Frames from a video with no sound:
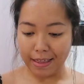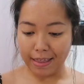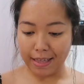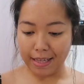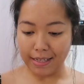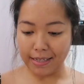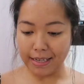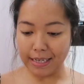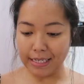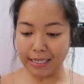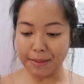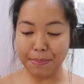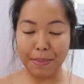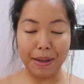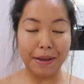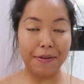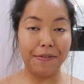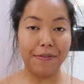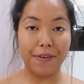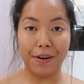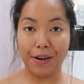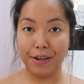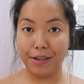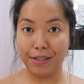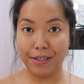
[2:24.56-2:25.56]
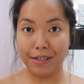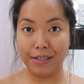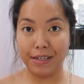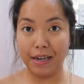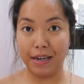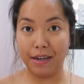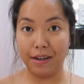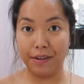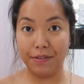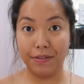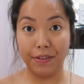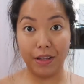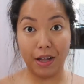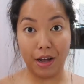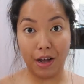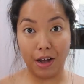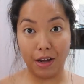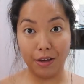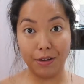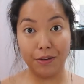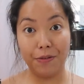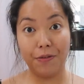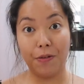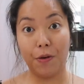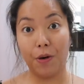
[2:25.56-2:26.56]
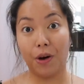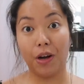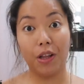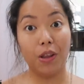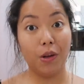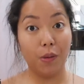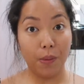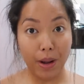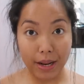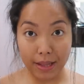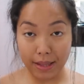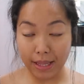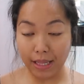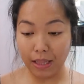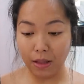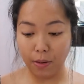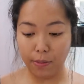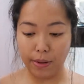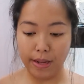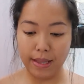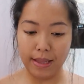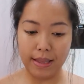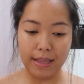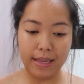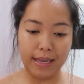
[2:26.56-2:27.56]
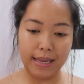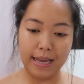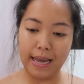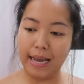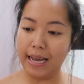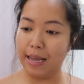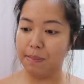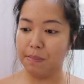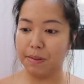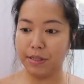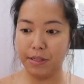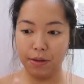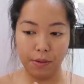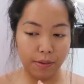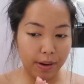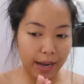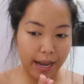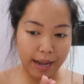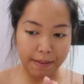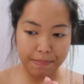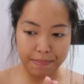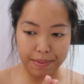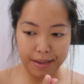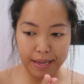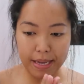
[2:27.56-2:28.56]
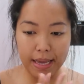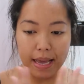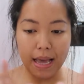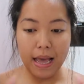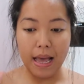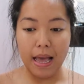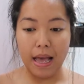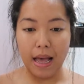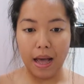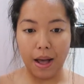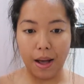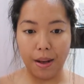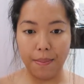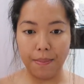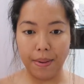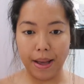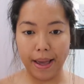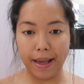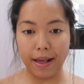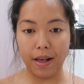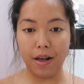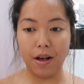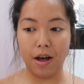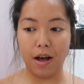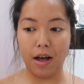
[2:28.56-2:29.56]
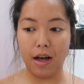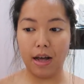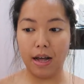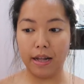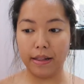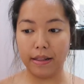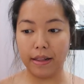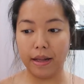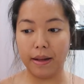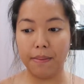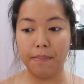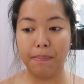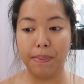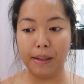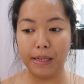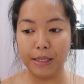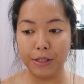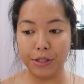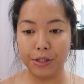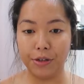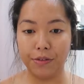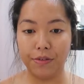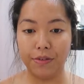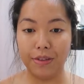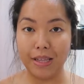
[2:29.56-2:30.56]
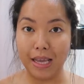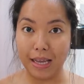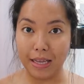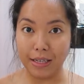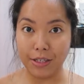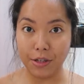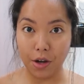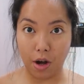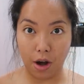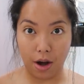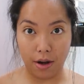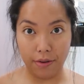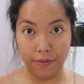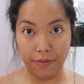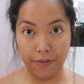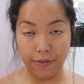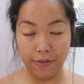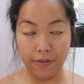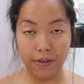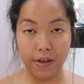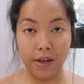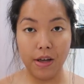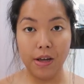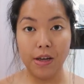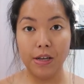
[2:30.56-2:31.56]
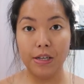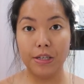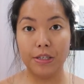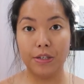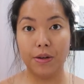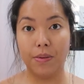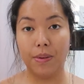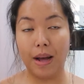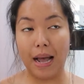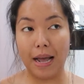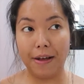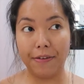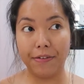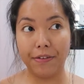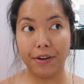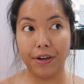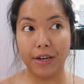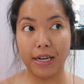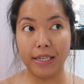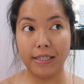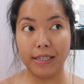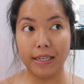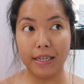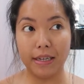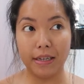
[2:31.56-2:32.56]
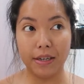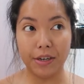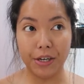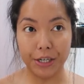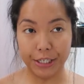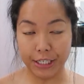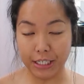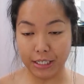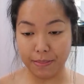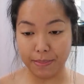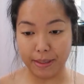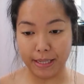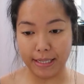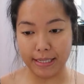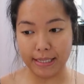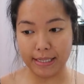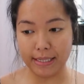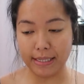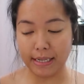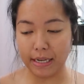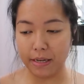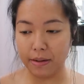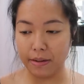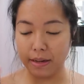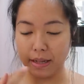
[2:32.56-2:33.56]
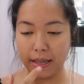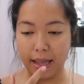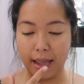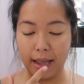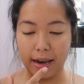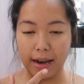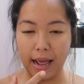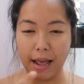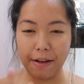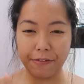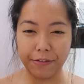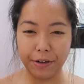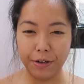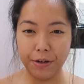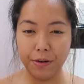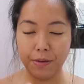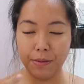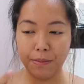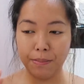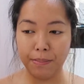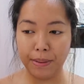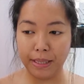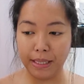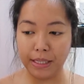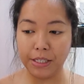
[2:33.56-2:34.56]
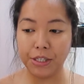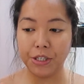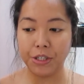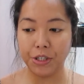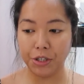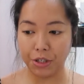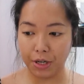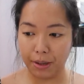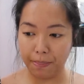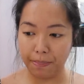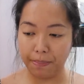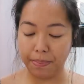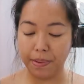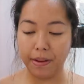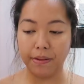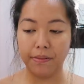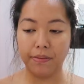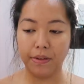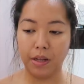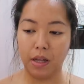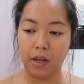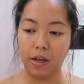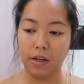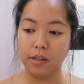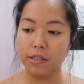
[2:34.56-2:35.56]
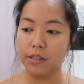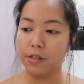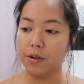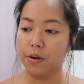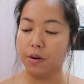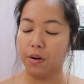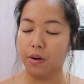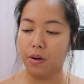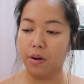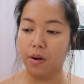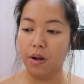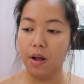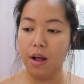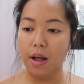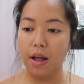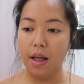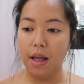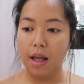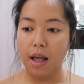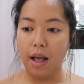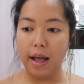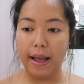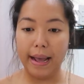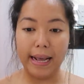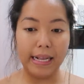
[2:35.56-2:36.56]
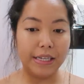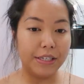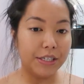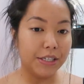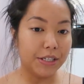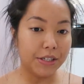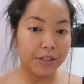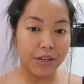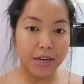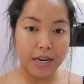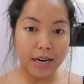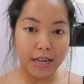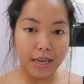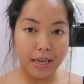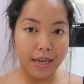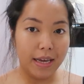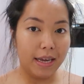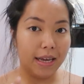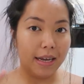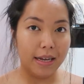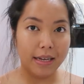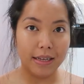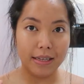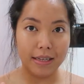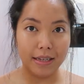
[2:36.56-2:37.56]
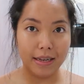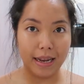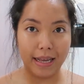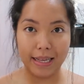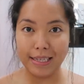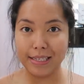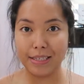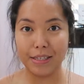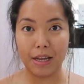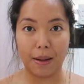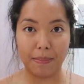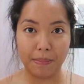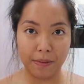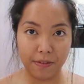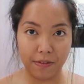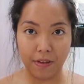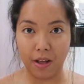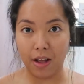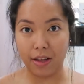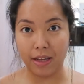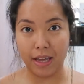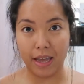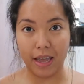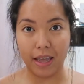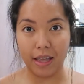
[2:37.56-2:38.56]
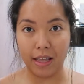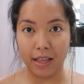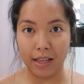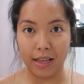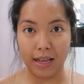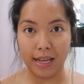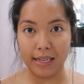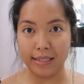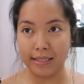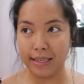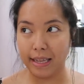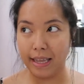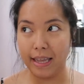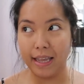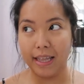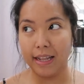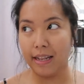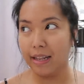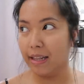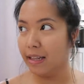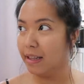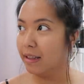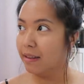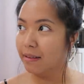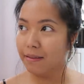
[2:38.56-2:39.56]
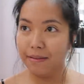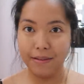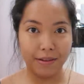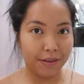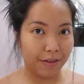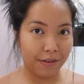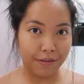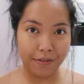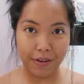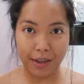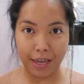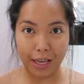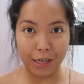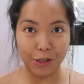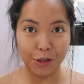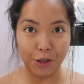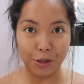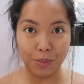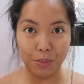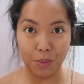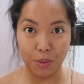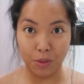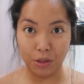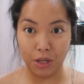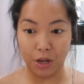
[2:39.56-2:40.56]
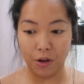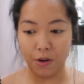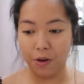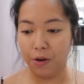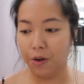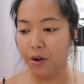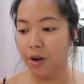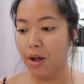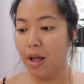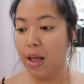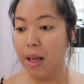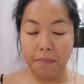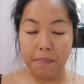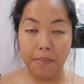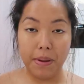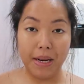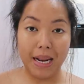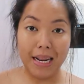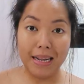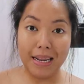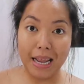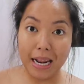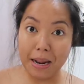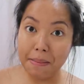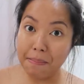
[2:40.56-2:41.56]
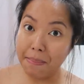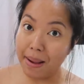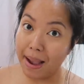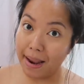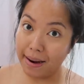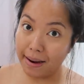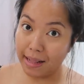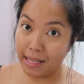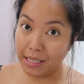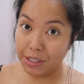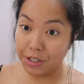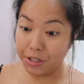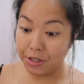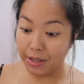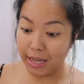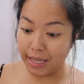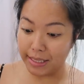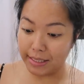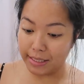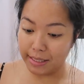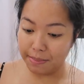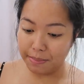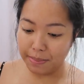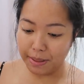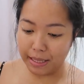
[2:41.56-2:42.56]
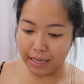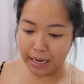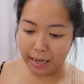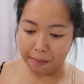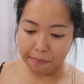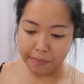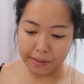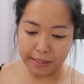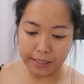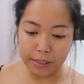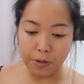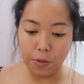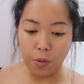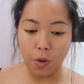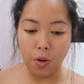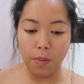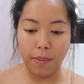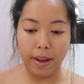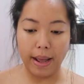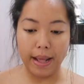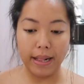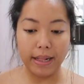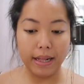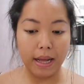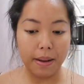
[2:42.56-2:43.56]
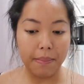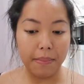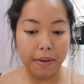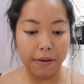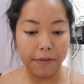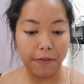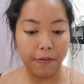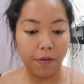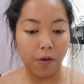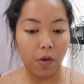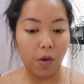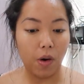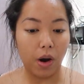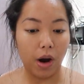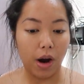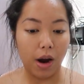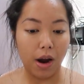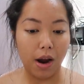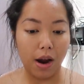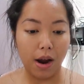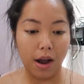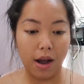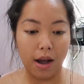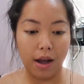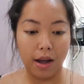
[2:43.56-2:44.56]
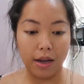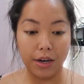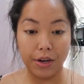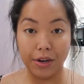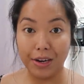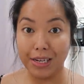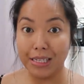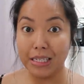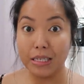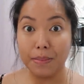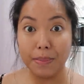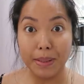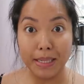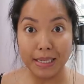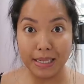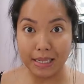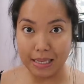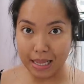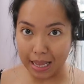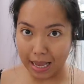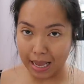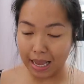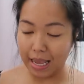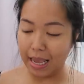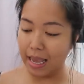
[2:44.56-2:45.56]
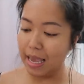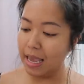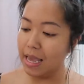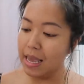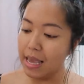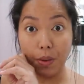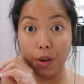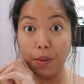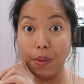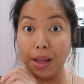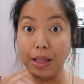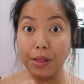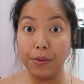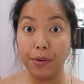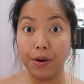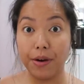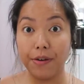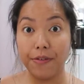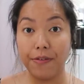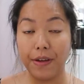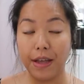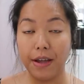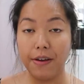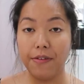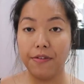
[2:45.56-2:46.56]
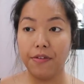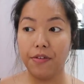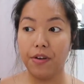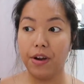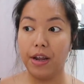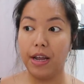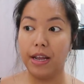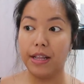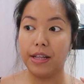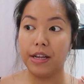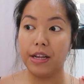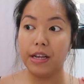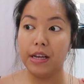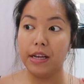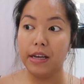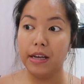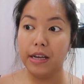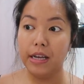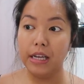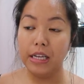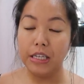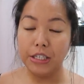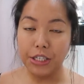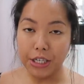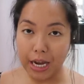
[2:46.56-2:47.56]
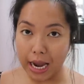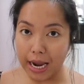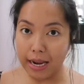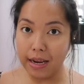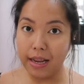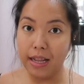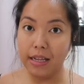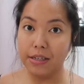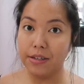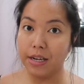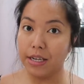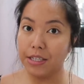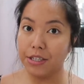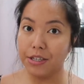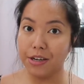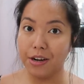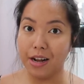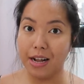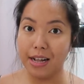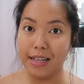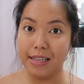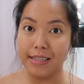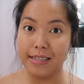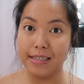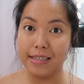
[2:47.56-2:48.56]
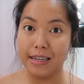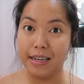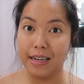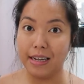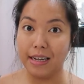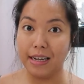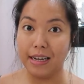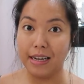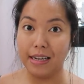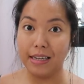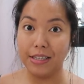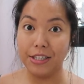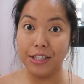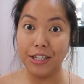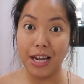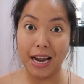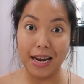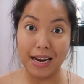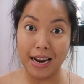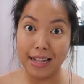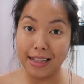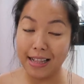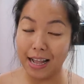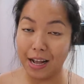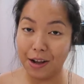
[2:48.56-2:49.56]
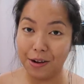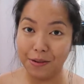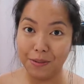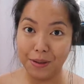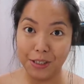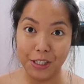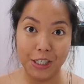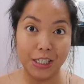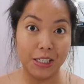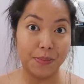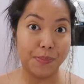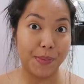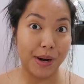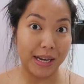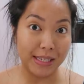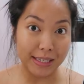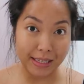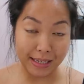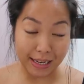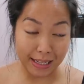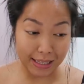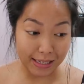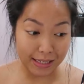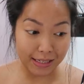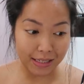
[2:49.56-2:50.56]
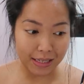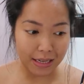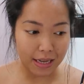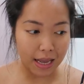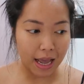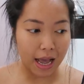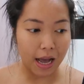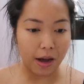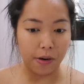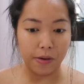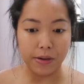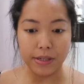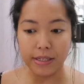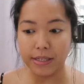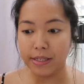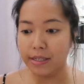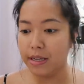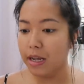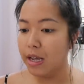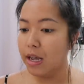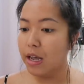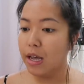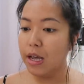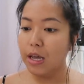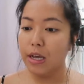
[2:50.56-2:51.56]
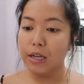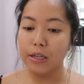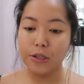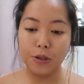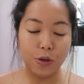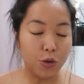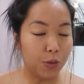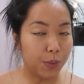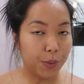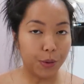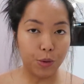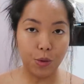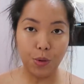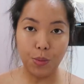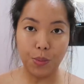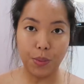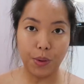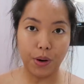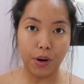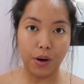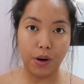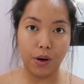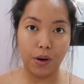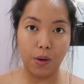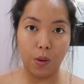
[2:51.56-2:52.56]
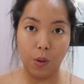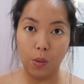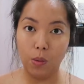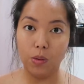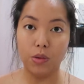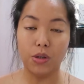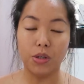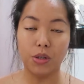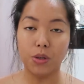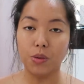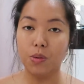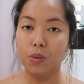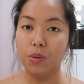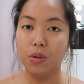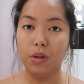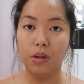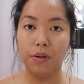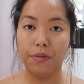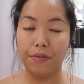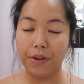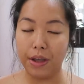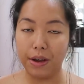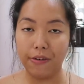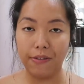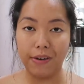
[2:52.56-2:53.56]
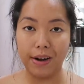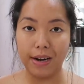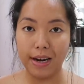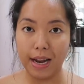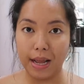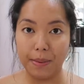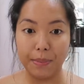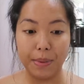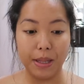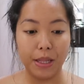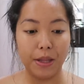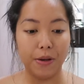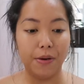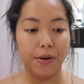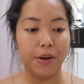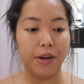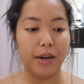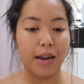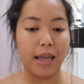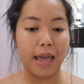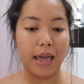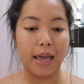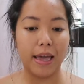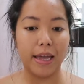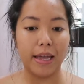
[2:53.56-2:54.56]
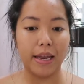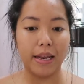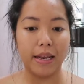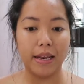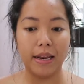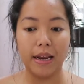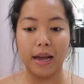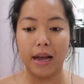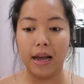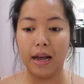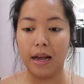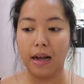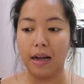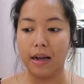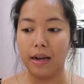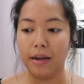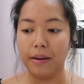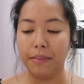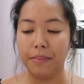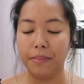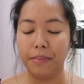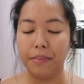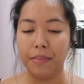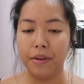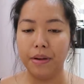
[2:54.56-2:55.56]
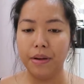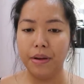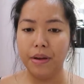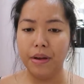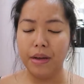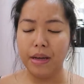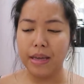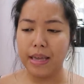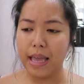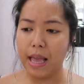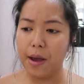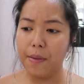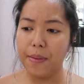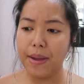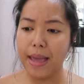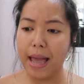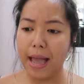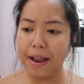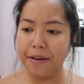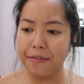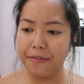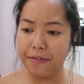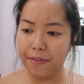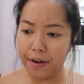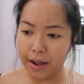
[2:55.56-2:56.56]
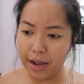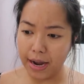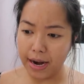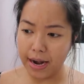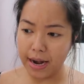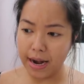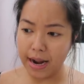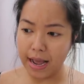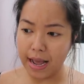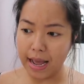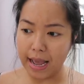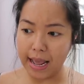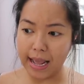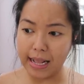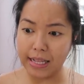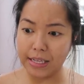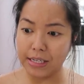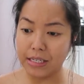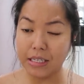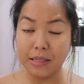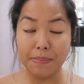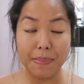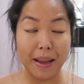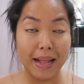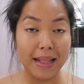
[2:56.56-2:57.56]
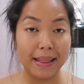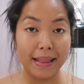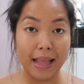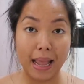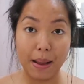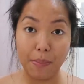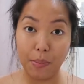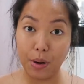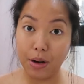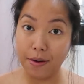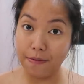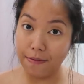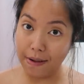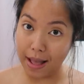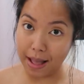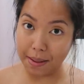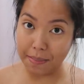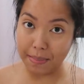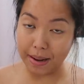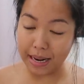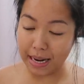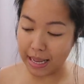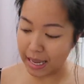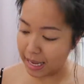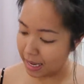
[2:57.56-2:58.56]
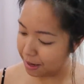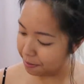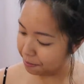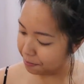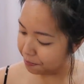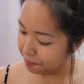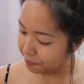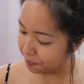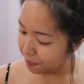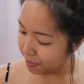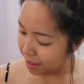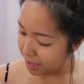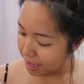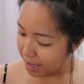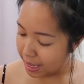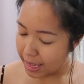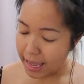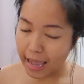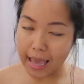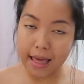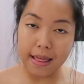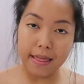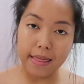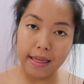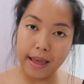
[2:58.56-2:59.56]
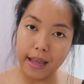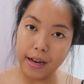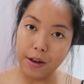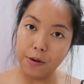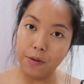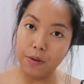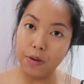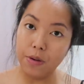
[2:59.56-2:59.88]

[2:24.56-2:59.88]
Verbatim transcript: This is my first vlog for 2020. I'm so happy. I got a bunch of days off. So after kasi ng Christmas, ano nangyari? After nung beach trip na vlogs ko, I just really like stopped vlogging, as in vacation mode ako. But I did manage to get some clips nung kumain kami for Christmas Day. We went to our favorite Chinese restaurant sa Chinatown, which is President's Tea House. Super duper old school, favorite namin yon. And yeah, we had fun. I just spent time with family. And then